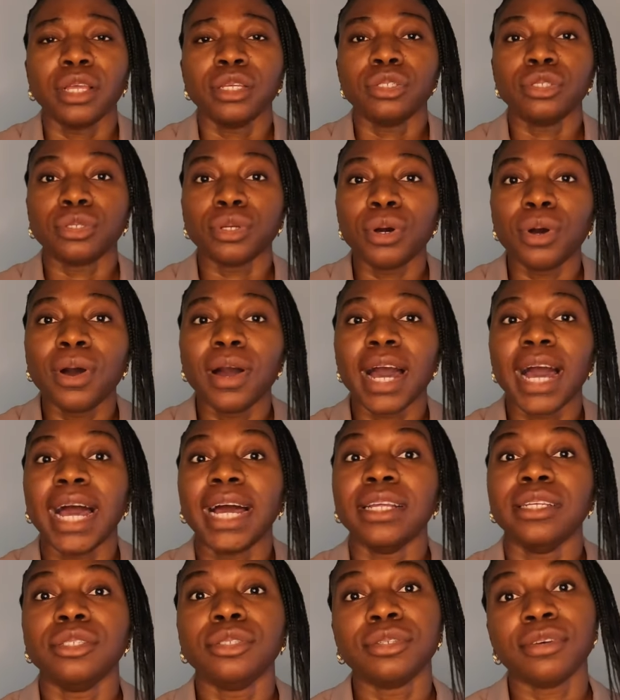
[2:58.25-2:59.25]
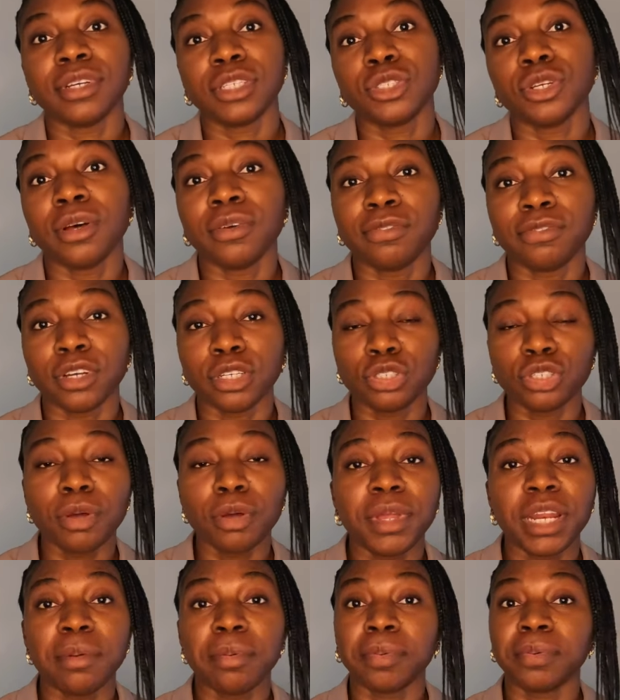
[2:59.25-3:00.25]
So and so so for
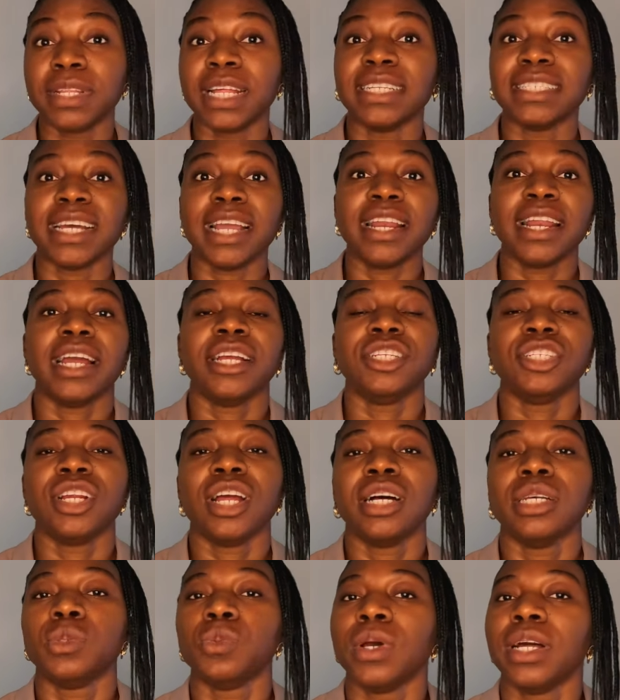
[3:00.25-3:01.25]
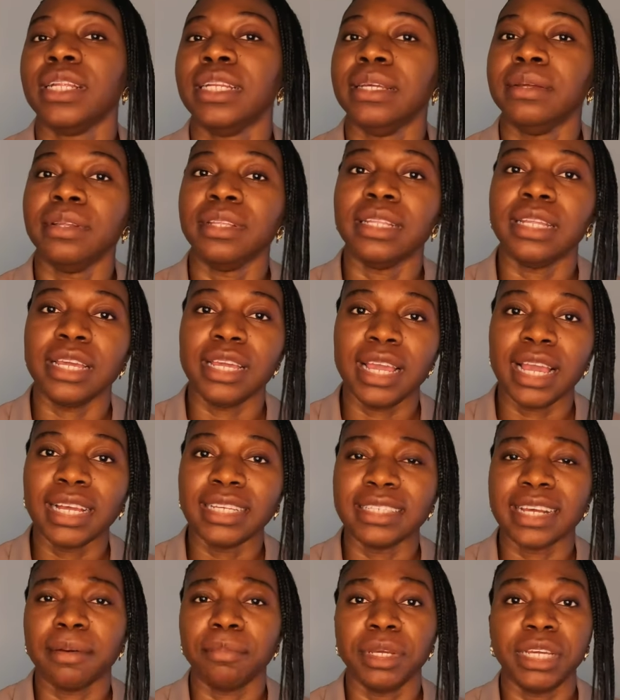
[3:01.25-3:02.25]
many people that are in Nigeria as well, the, the
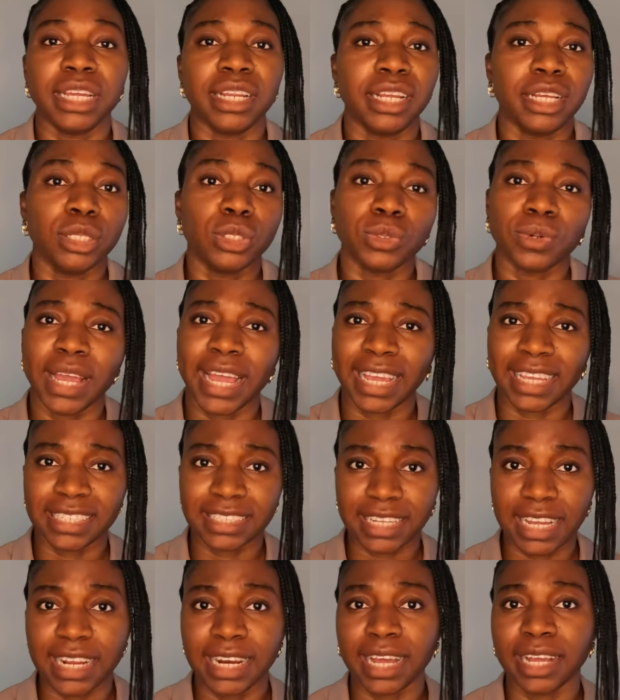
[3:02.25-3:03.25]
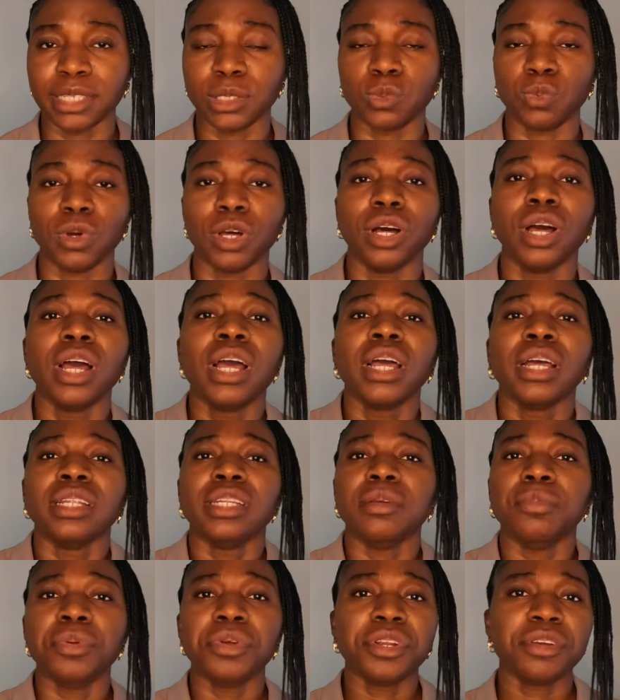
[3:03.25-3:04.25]
years are beginning to extend as well.
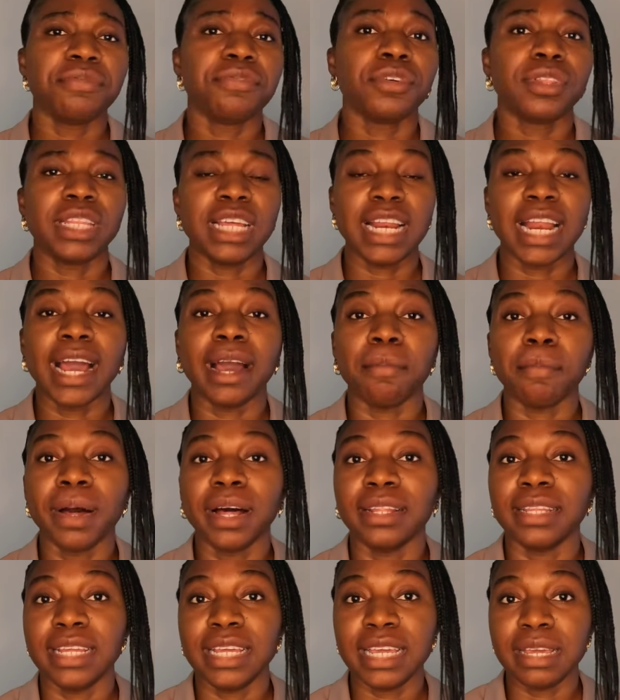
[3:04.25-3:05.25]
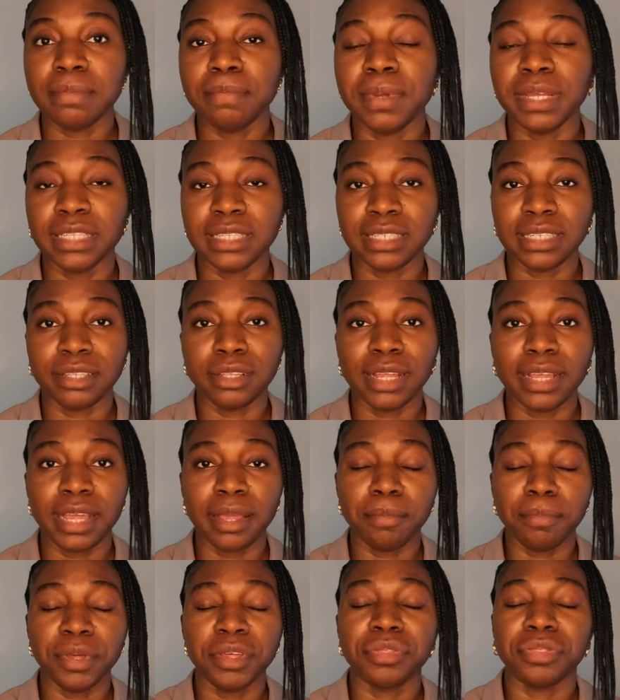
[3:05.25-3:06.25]
The beautiful thing about the E
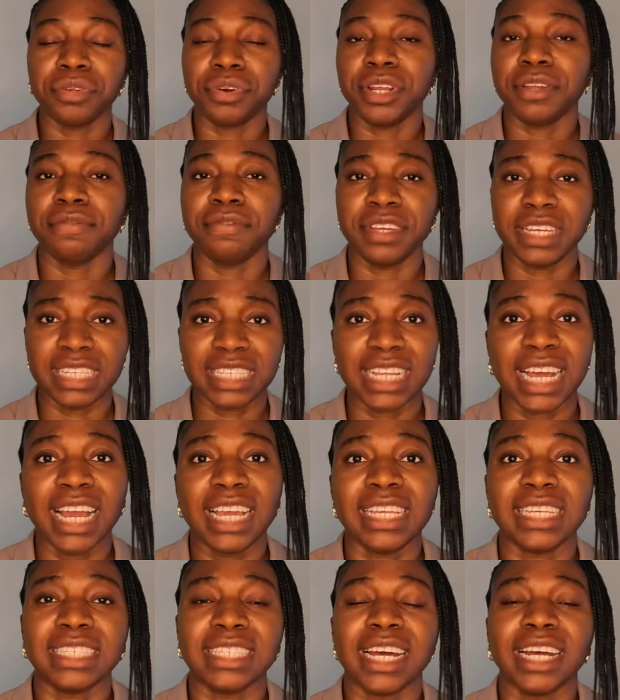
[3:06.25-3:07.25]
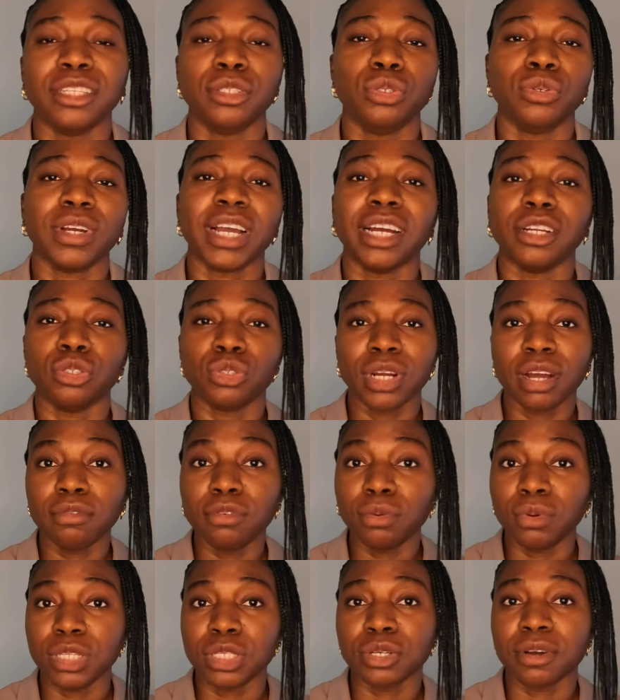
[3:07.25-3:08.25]
B three visa is that you can
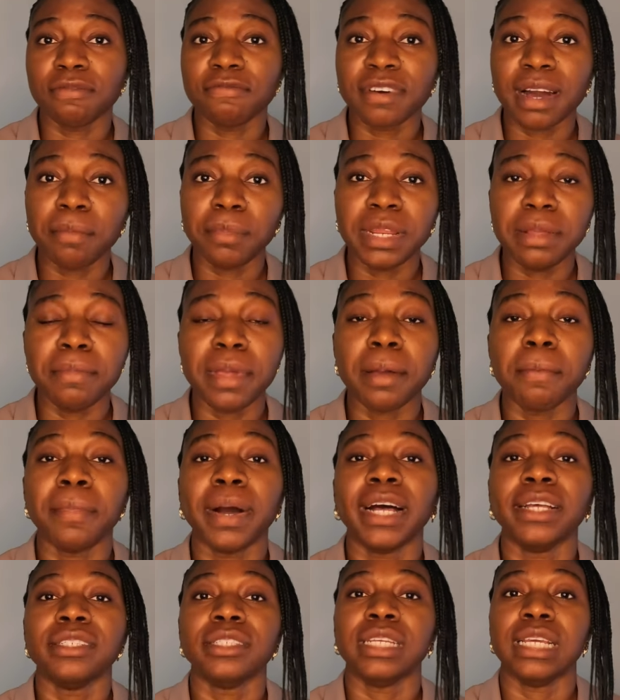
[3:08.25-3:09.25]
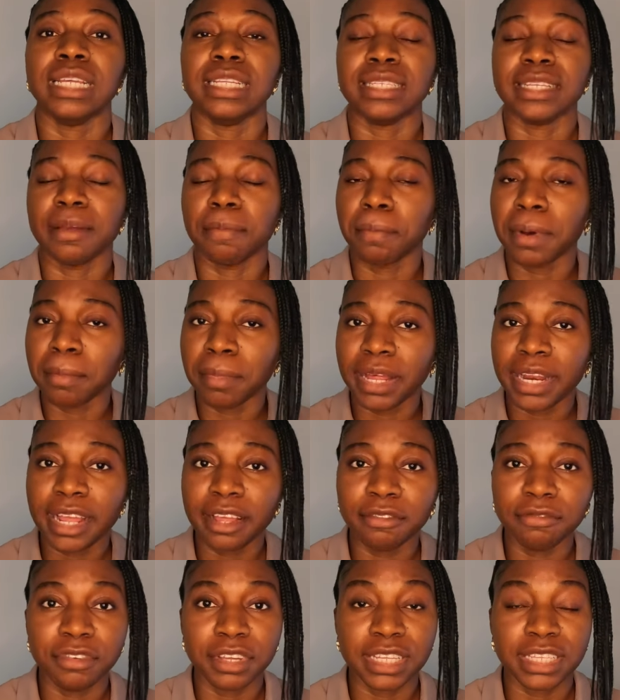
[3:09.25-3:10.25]
travel with your family members. It's a
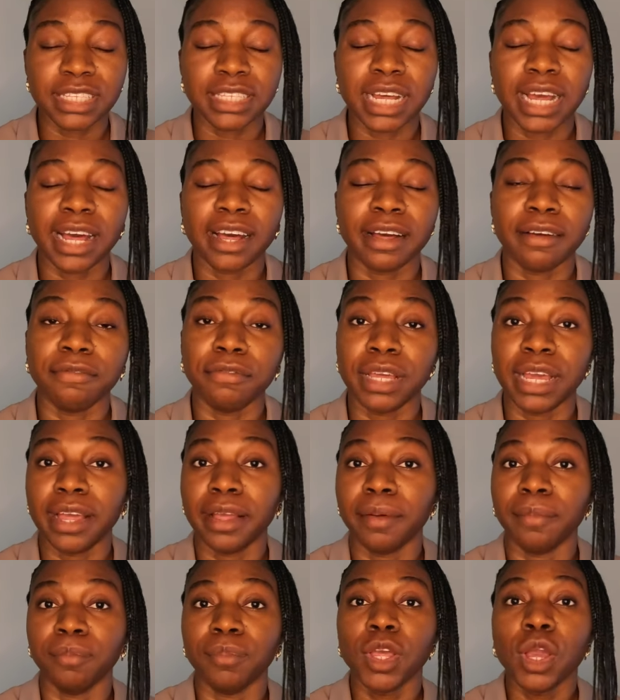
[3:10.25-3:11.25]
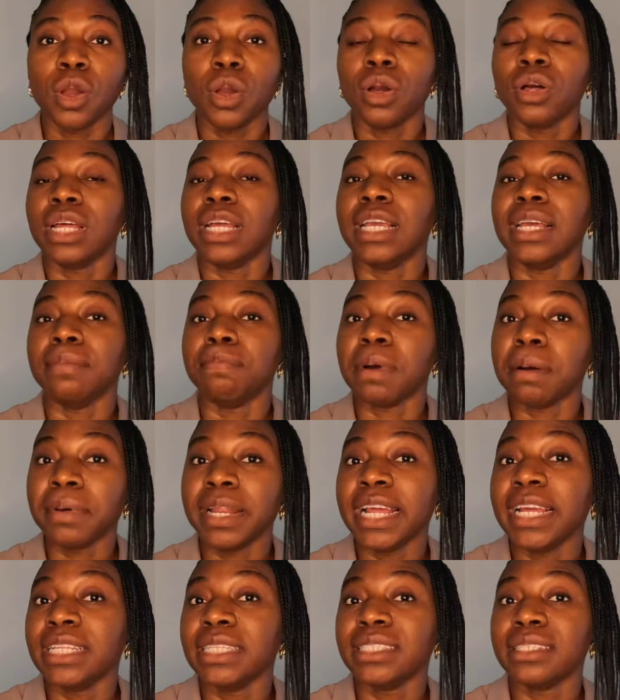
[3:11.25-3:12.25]
permanent visa, uh, um, a
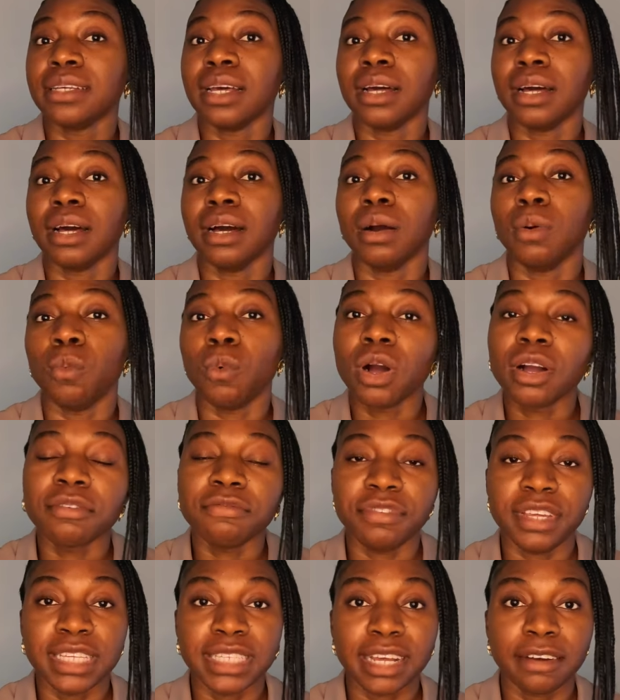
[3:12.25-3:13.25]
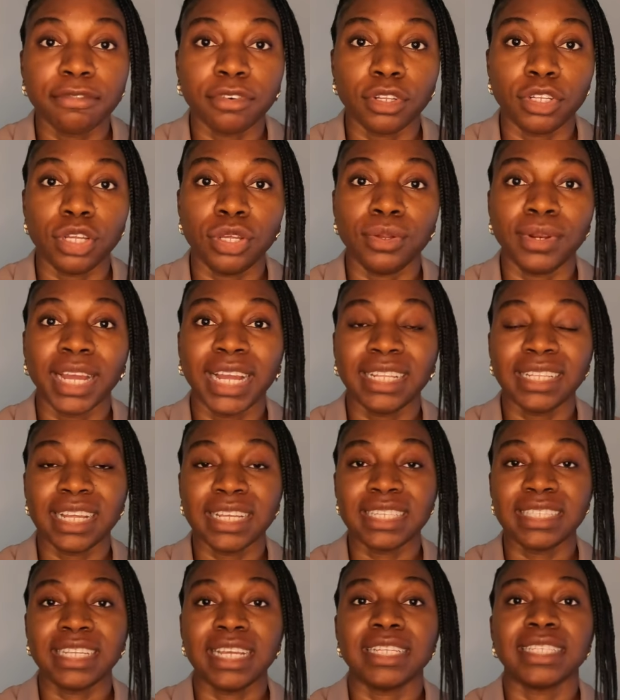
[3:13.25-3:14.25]
permanent Uh, work visa for the
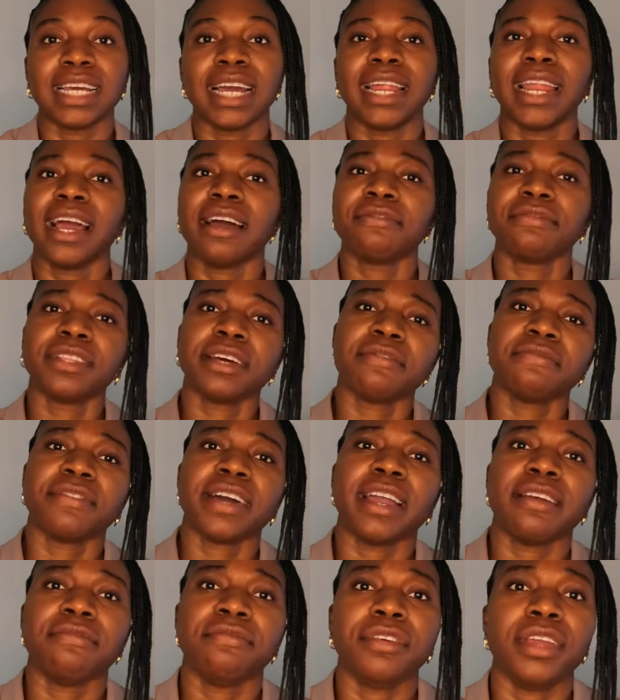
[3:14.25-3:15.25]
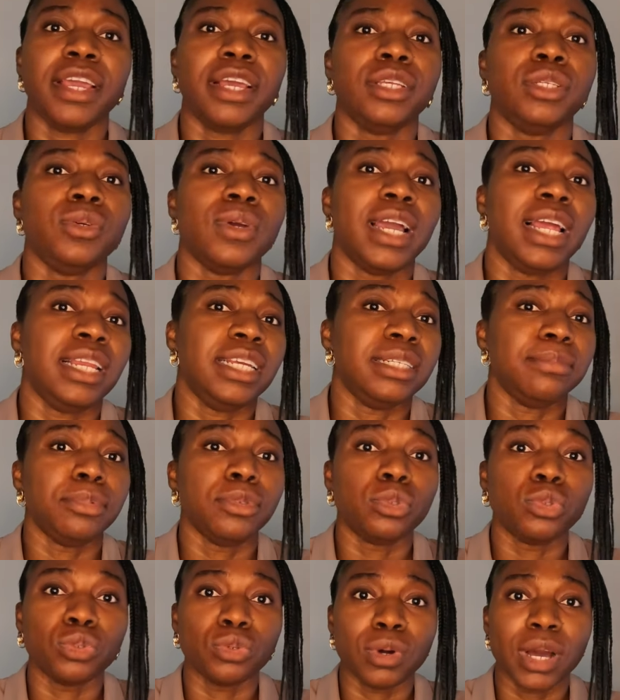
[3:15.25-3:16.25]
United States, and after five years you are
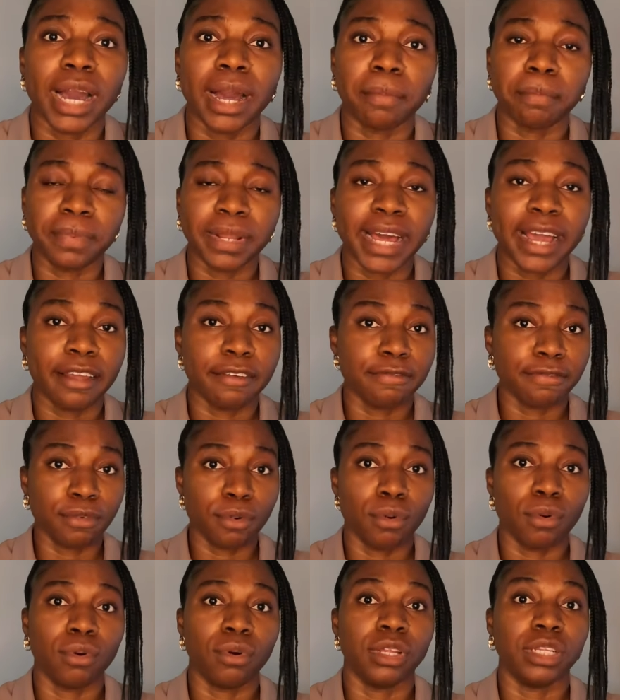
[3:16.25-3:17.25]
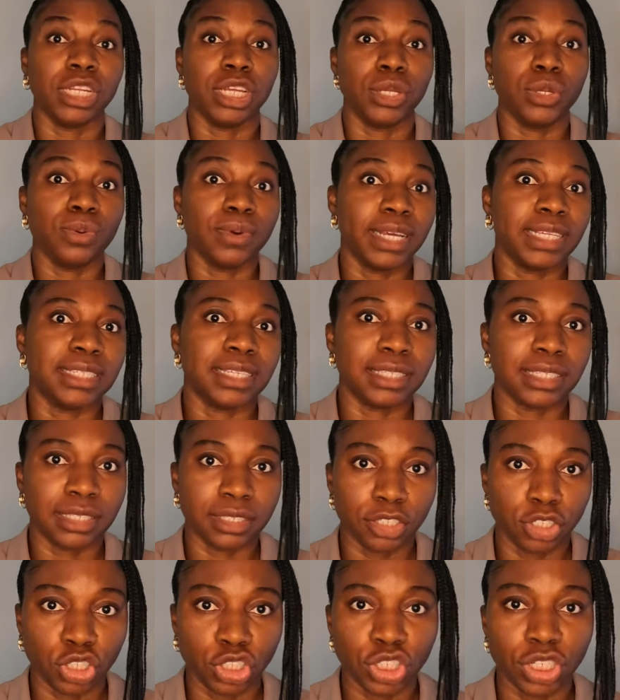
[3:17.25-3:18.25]
eligible to apply for the U S
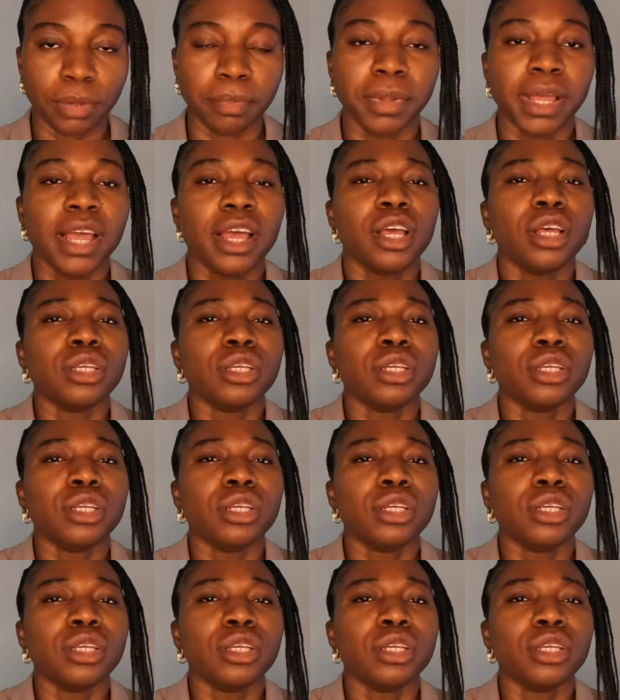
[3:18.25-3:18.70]
citizenship.